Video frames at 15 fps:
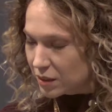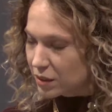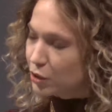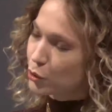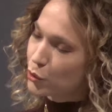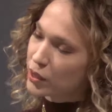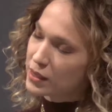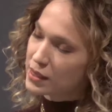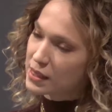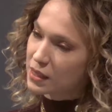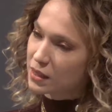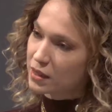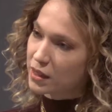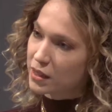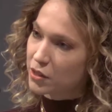you can see
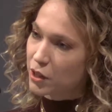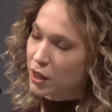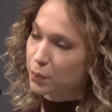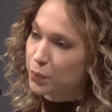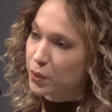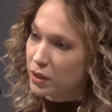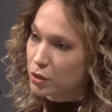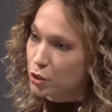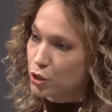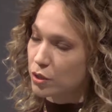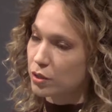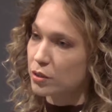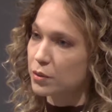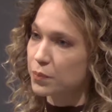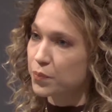there a
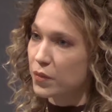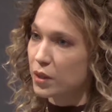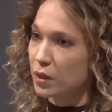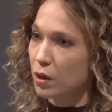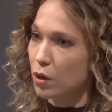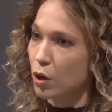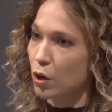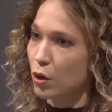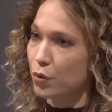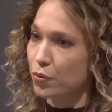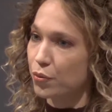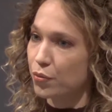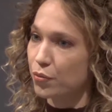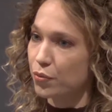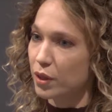picture
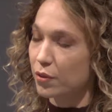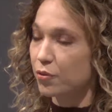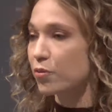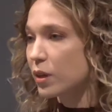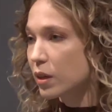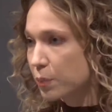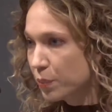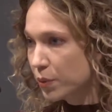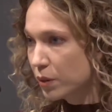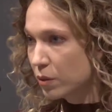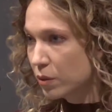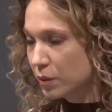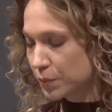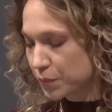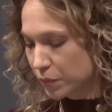of a
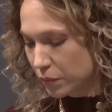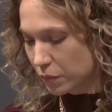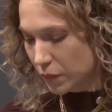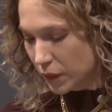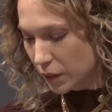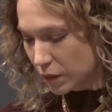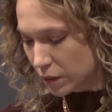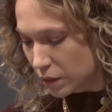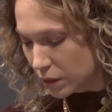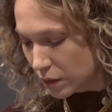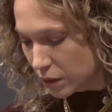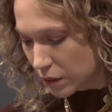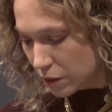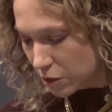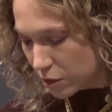Filipino
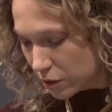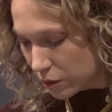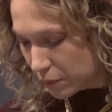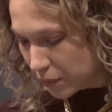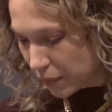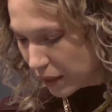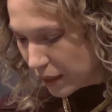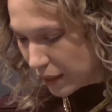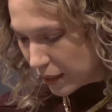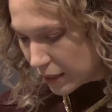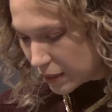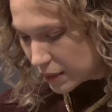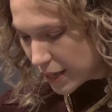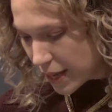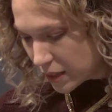girl
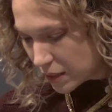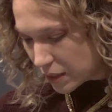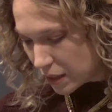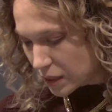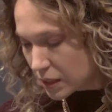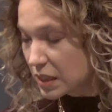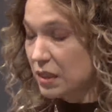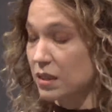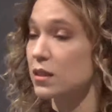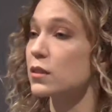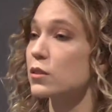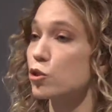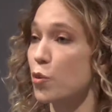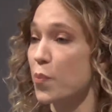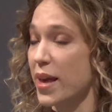that is a
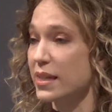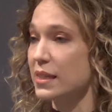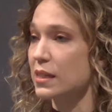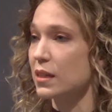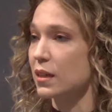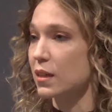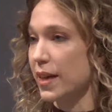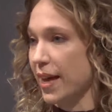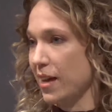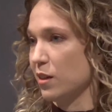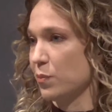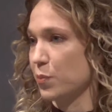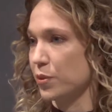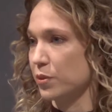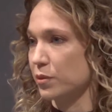domestic
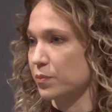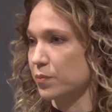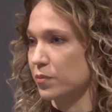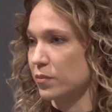helper.